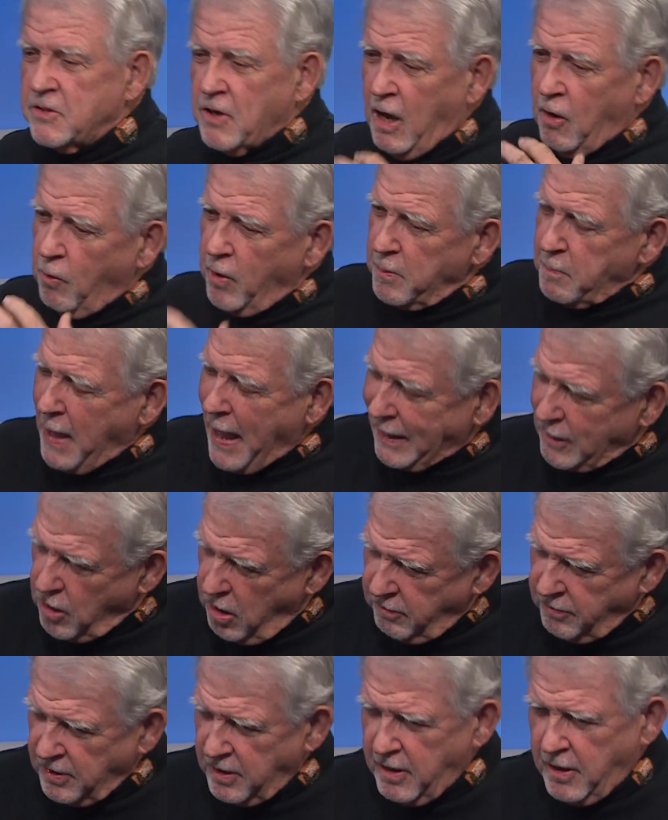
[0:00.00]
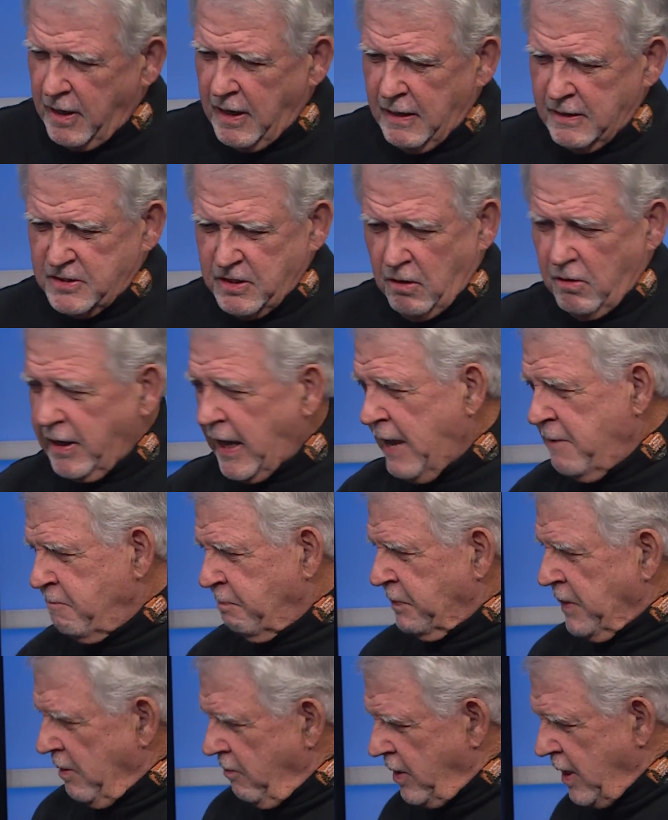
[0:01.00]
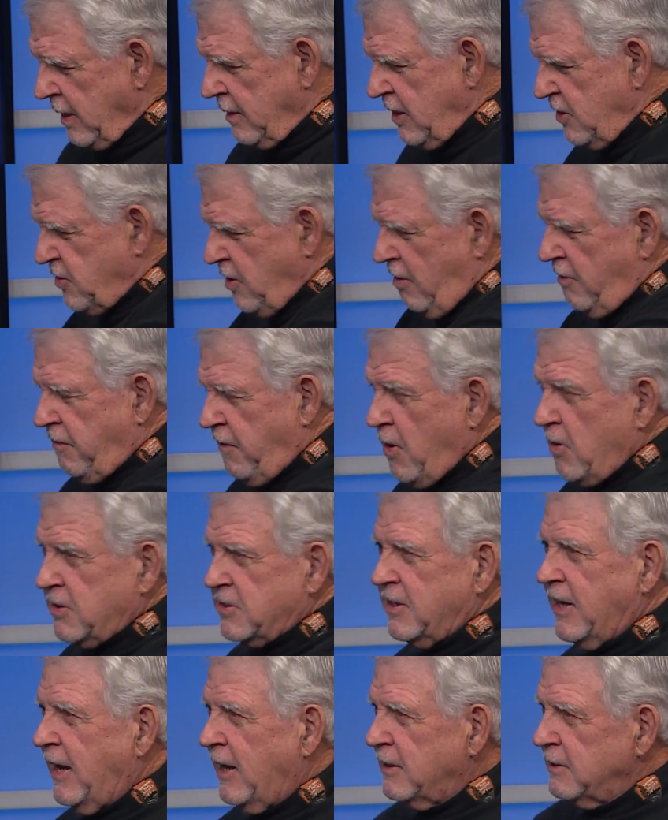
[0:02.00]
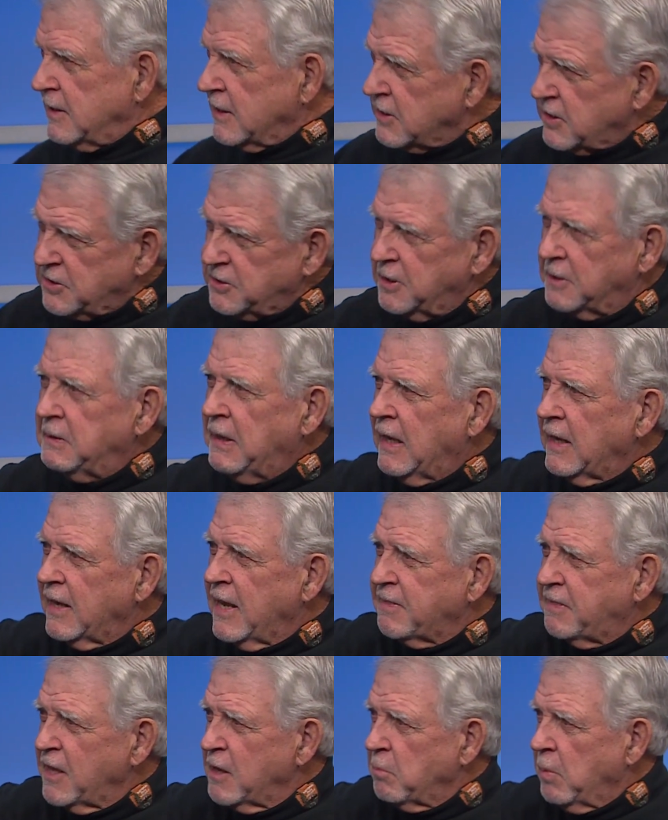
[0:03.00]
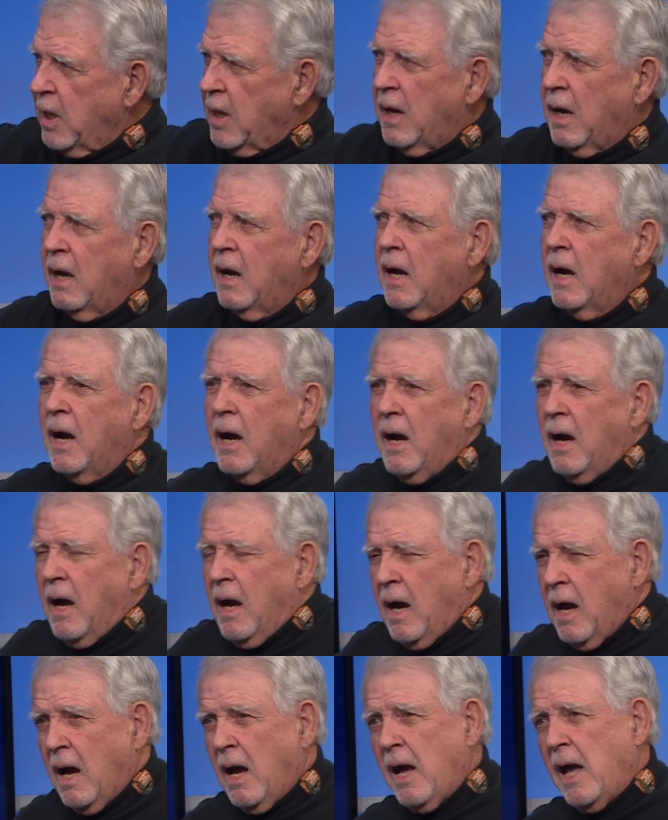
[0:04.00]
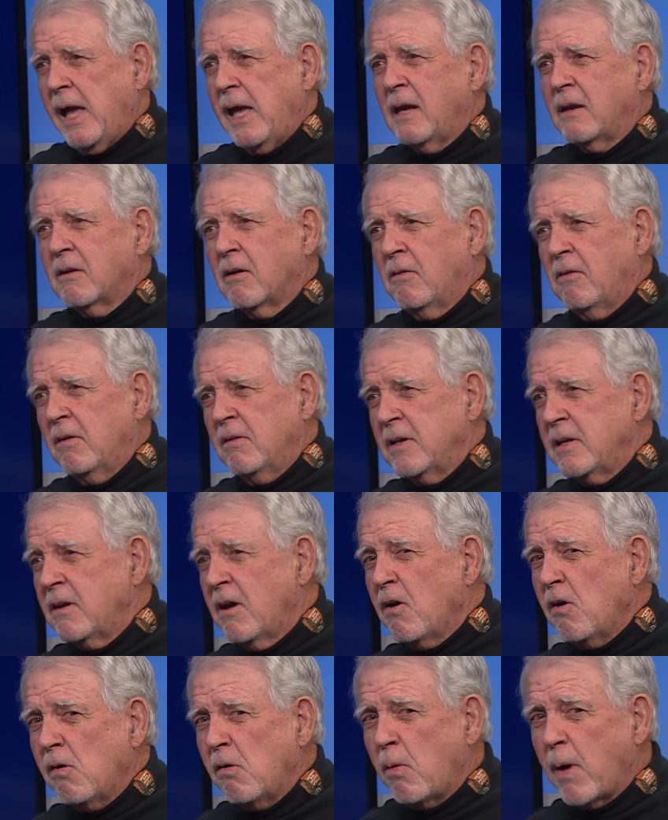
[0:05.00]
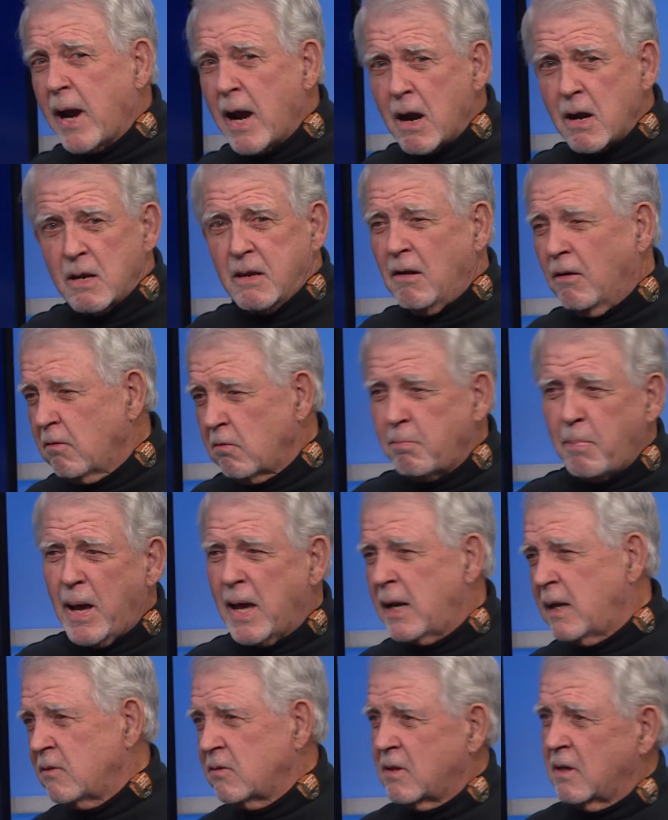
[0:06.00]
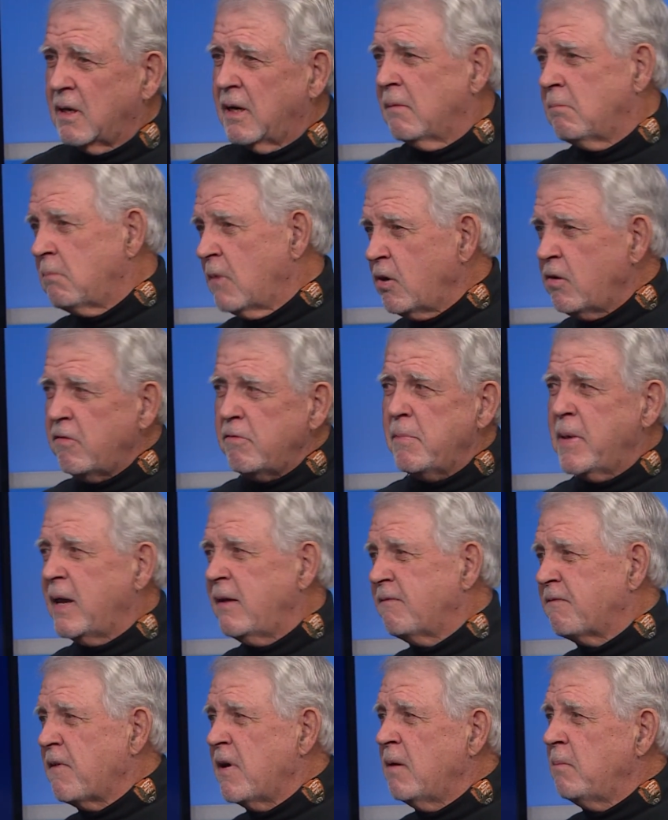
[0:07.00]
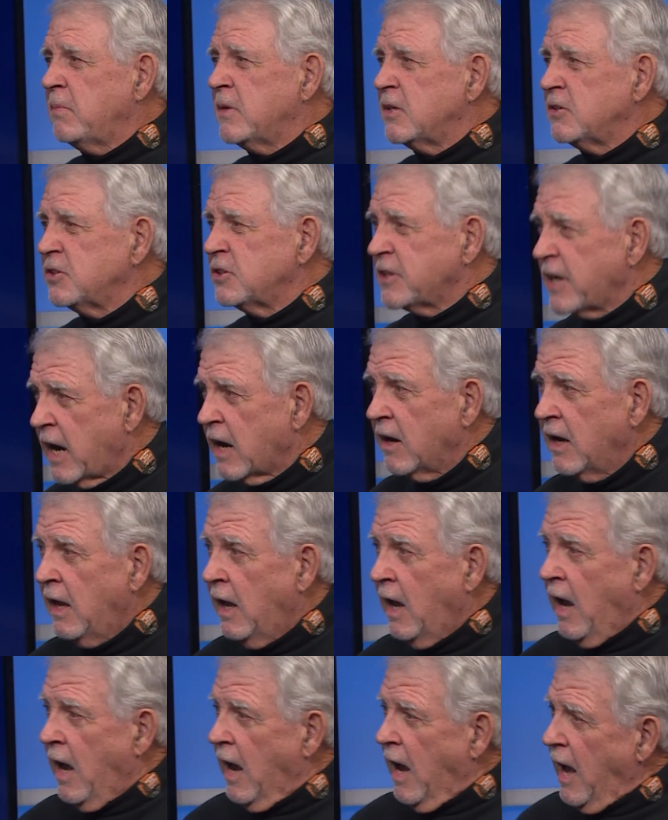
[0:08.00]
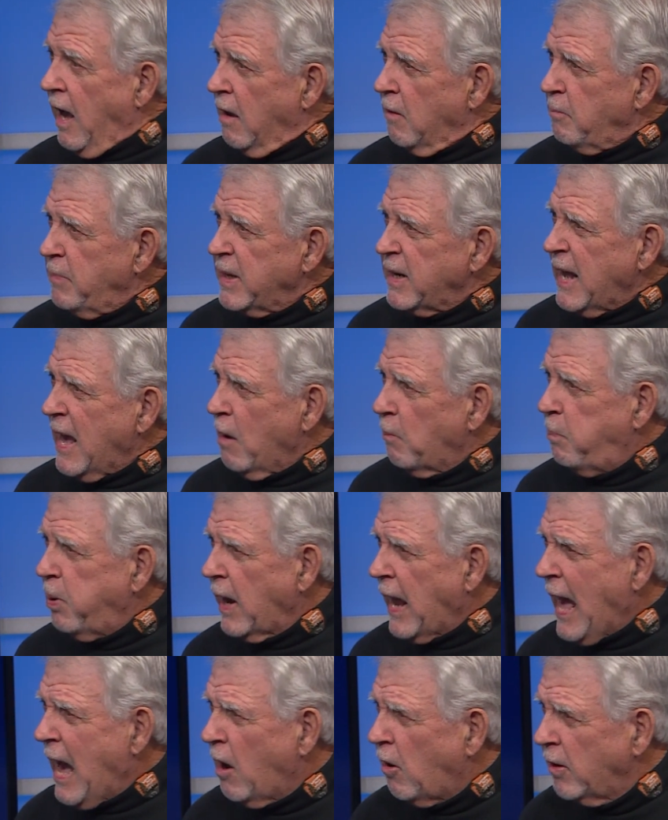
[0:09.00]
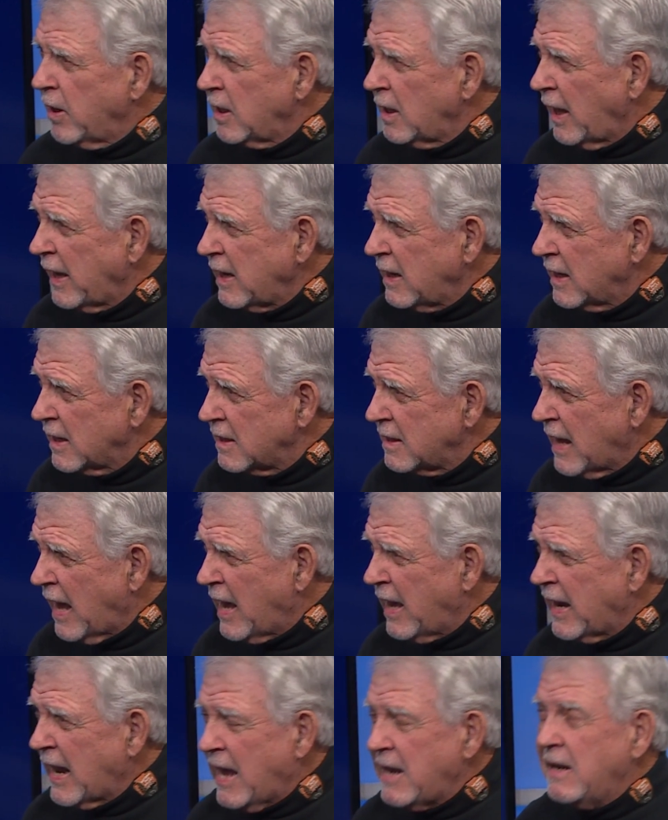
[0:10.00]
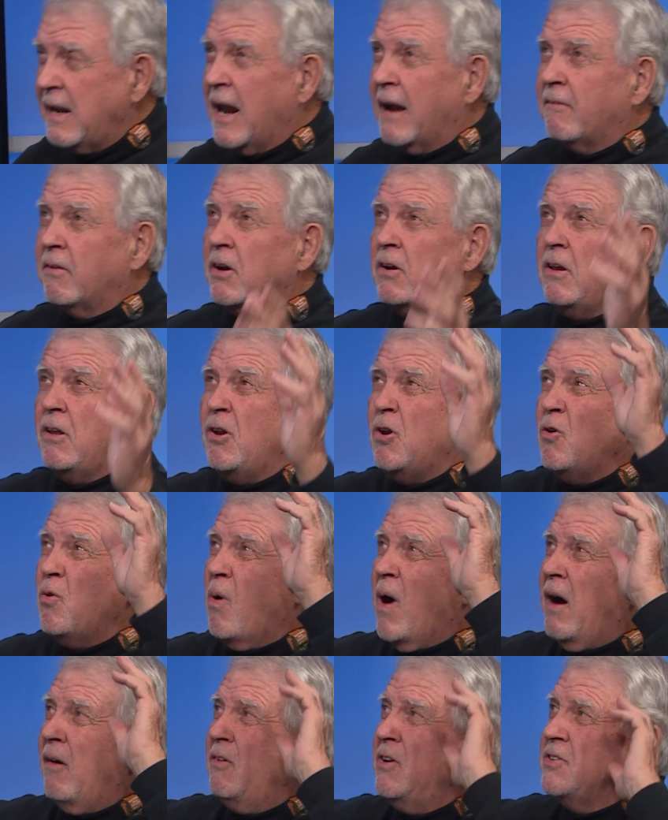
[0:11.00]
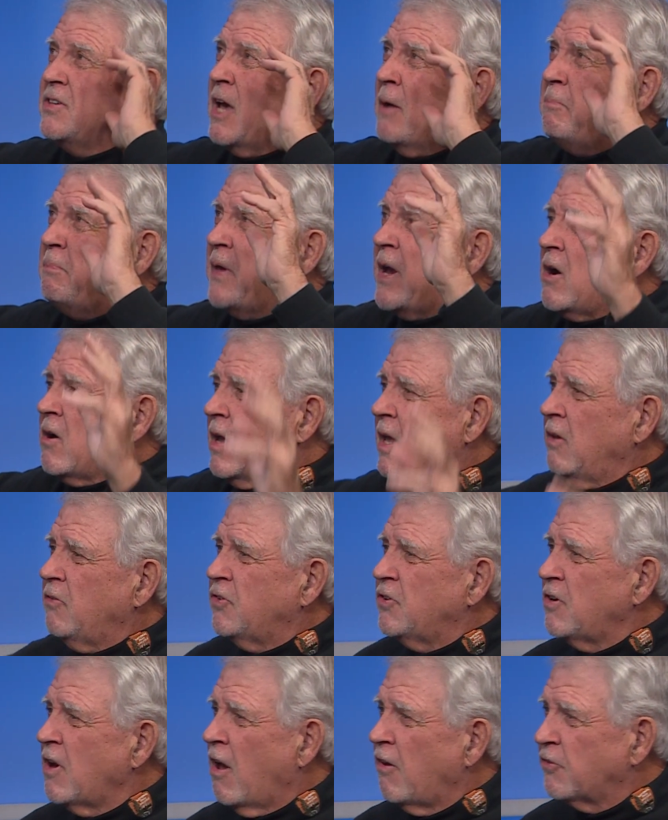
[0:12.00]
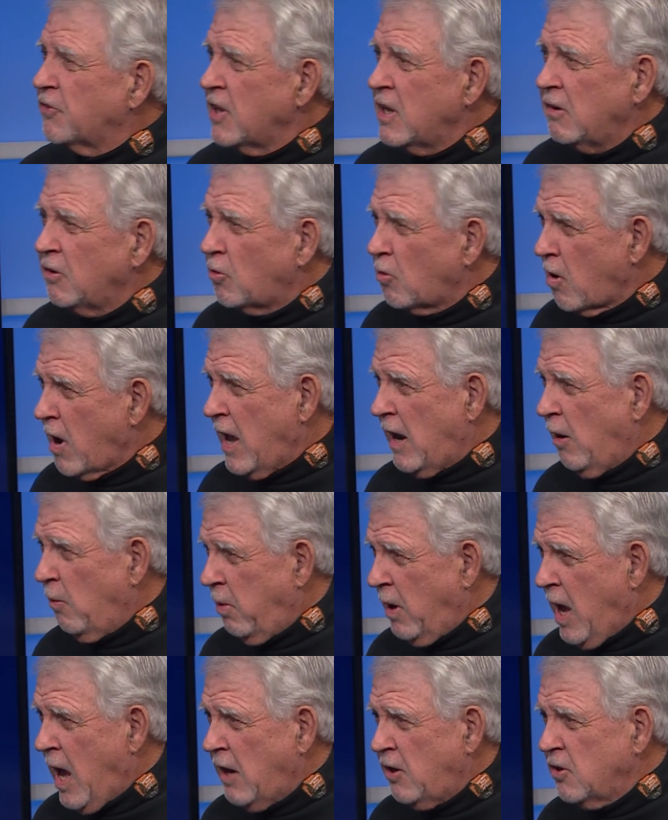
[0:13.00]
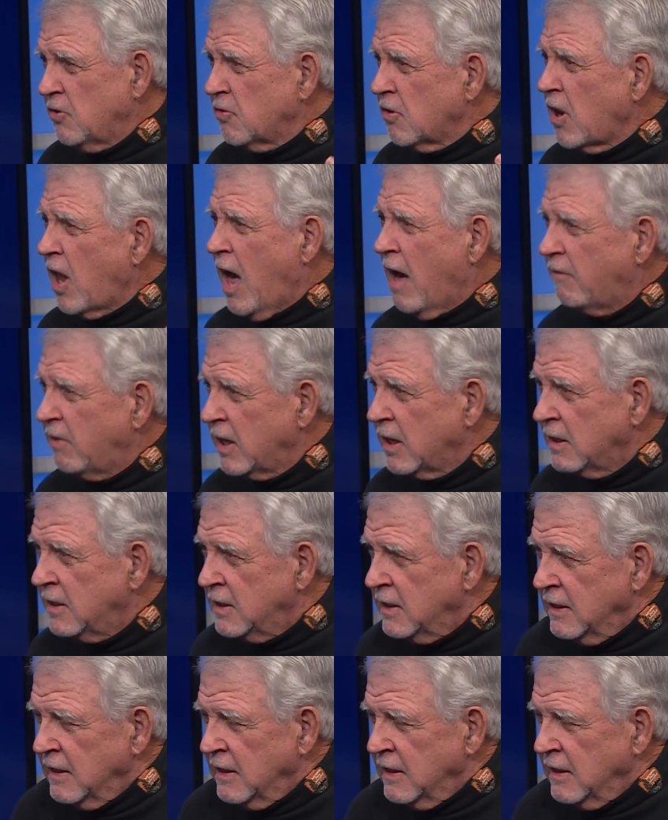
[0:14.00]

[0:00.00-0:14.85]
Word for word: so I went back over there and I said, okay, got these other folks now. Let's uh, let them. I ain't going nowhere. Nobody's going to move me from this chair. I've been out plowing late at night. I never knew what was up there. It's just incredible. I just love it.